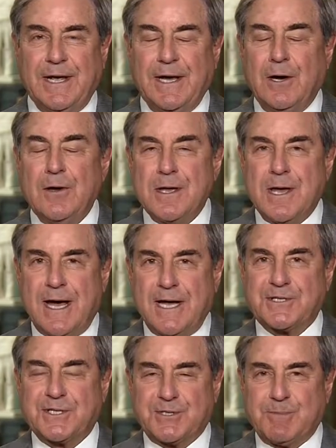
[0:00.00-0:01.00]
now.
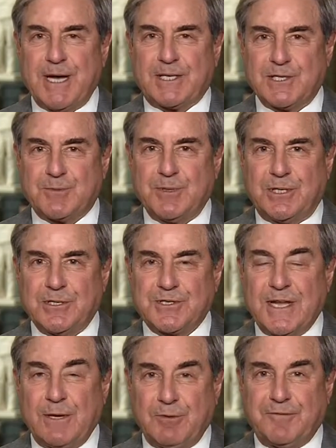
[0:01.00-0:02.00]
I suspect it's
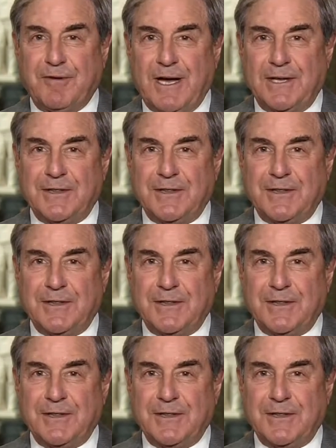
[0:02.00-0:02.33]
because they would